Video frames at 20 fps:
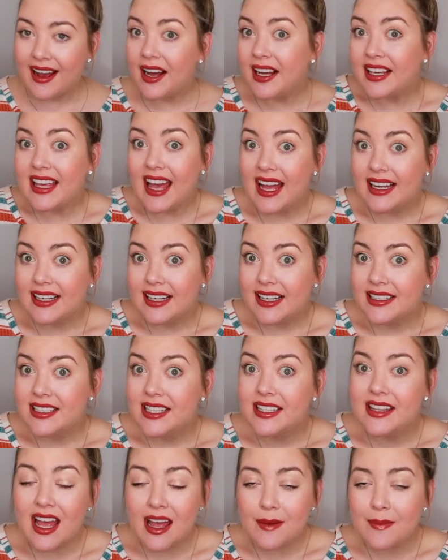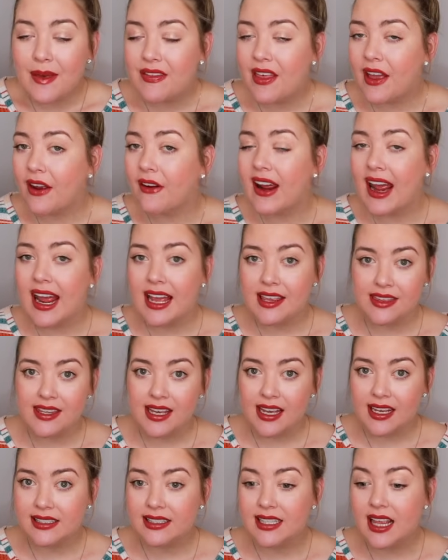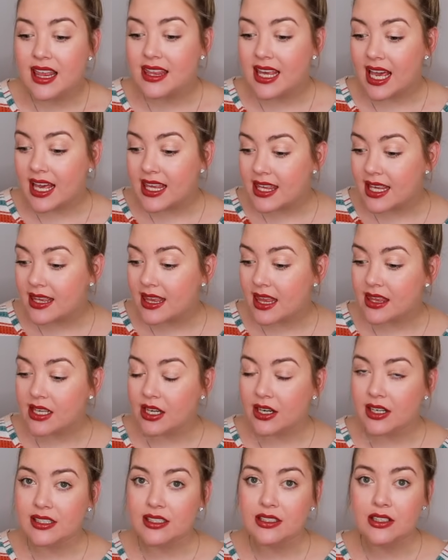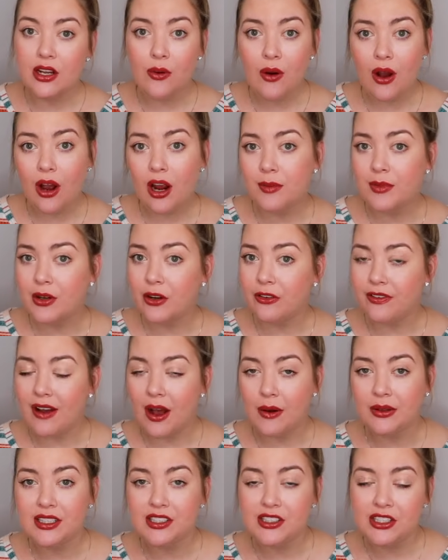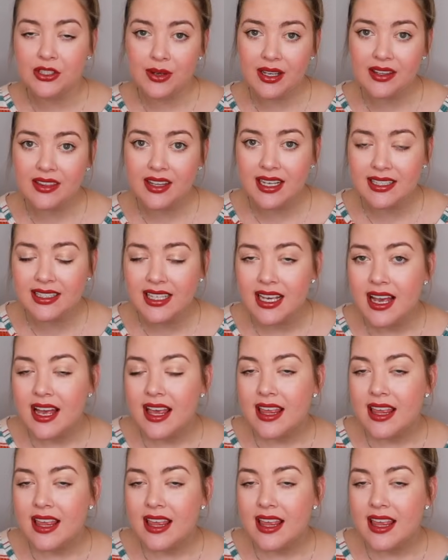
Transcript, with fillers: Again, to them, they are atheists. They think that there is no harm, no foul in doing this.